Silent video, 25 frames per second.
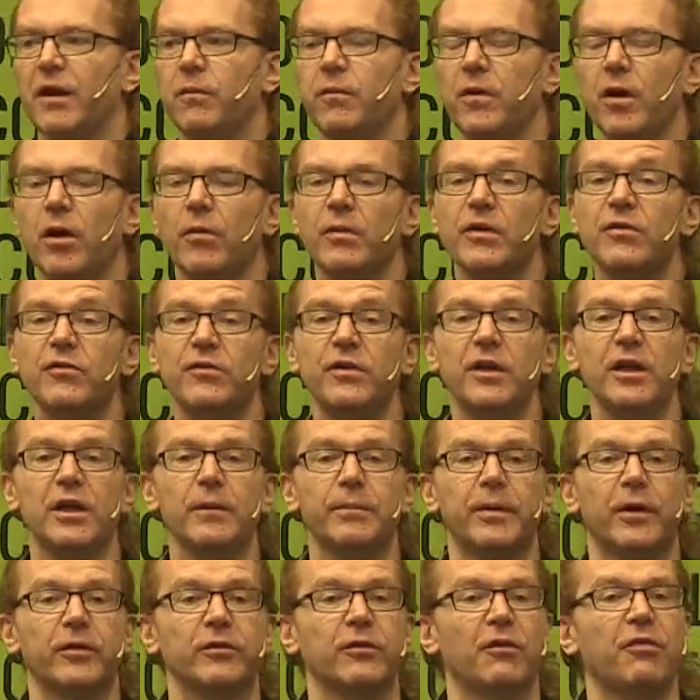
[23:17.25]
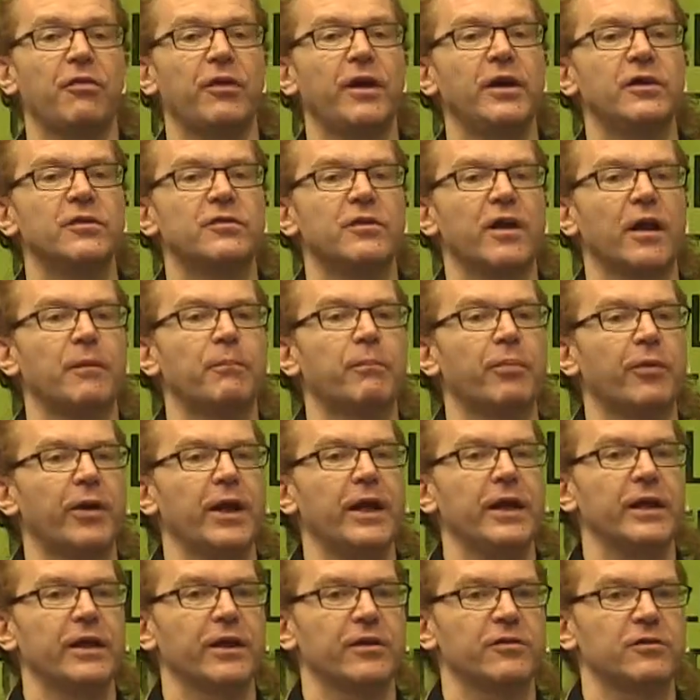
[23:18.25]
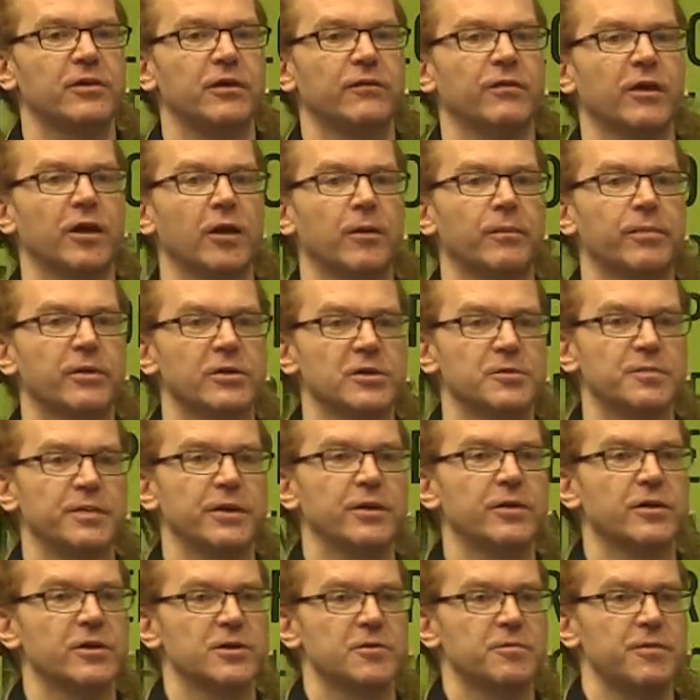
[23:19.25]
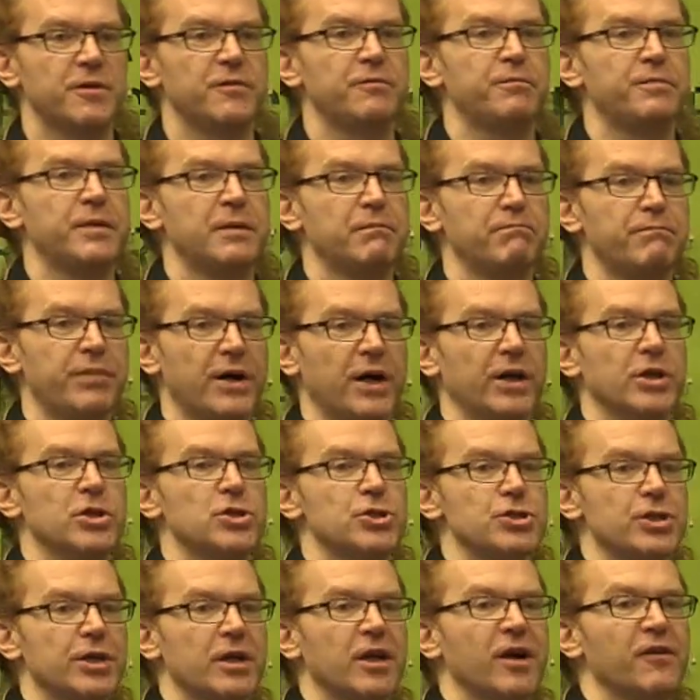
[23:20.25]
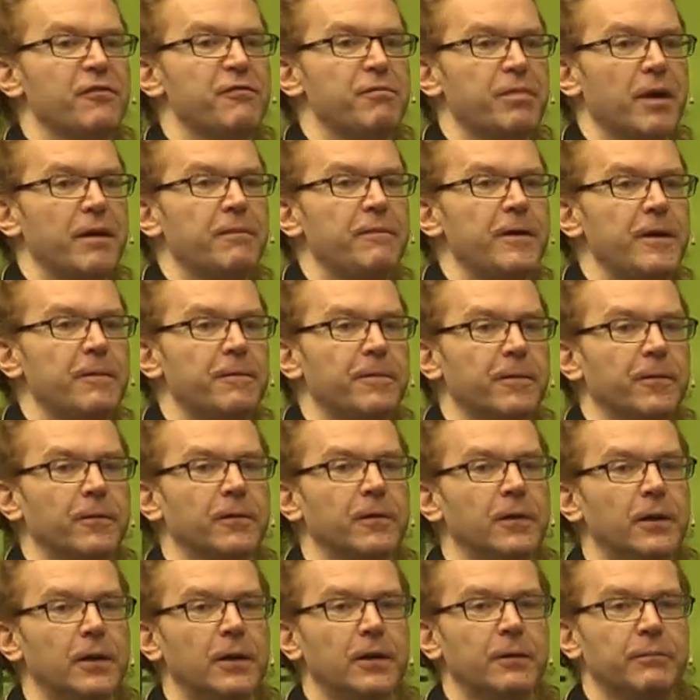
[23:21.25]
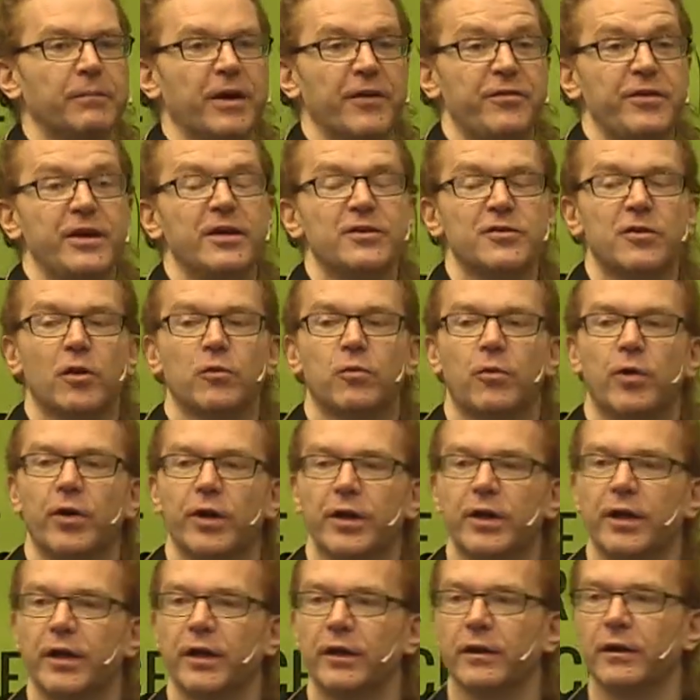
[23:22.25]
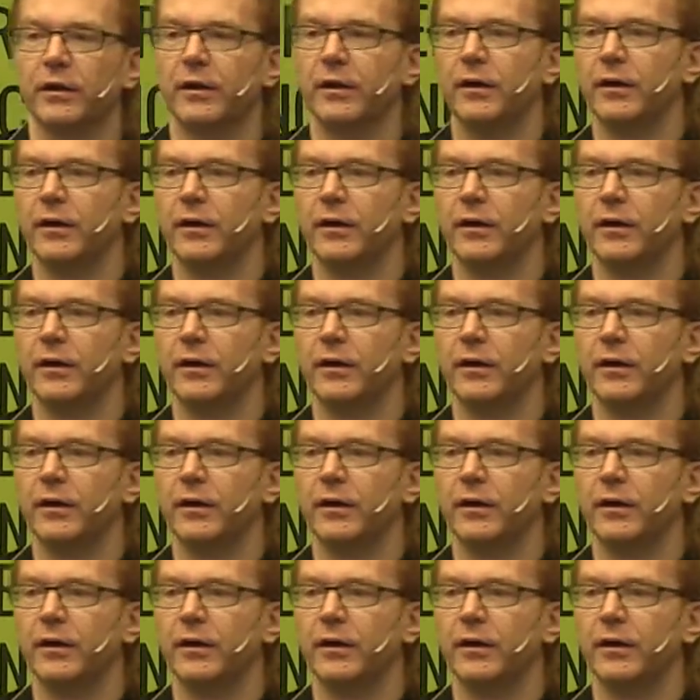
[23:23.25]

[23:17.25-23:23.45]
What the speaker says: We always think about the things that break as developers because we've been punished enough by people, by things not working.